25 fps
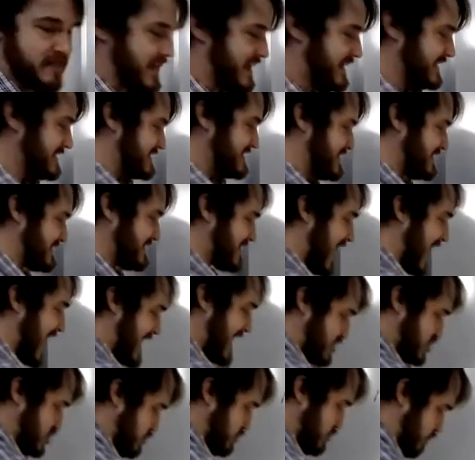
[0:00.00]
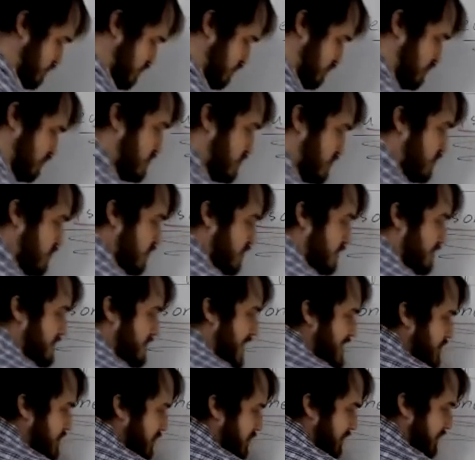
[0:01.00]
that is designed to prove
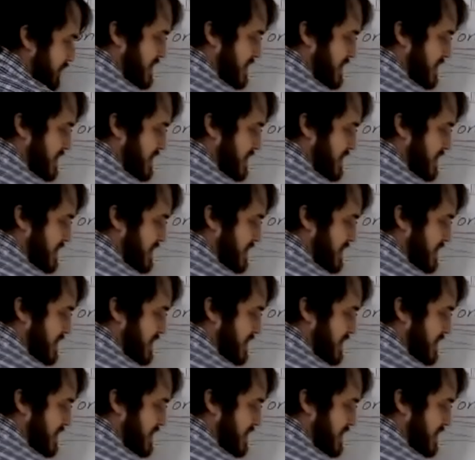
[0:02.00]
that your